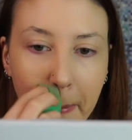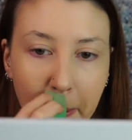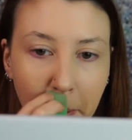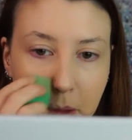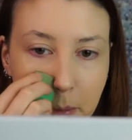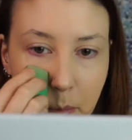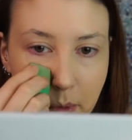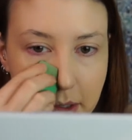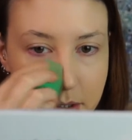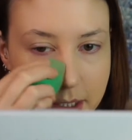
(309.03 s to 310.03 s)
that the
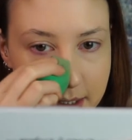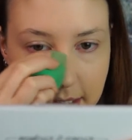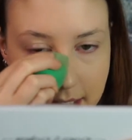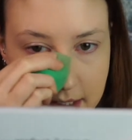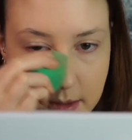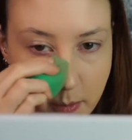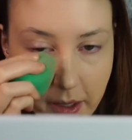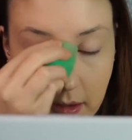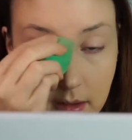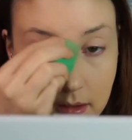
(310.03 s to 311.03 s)
brush didn't get as
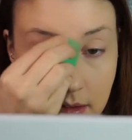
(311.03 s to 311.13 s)
well.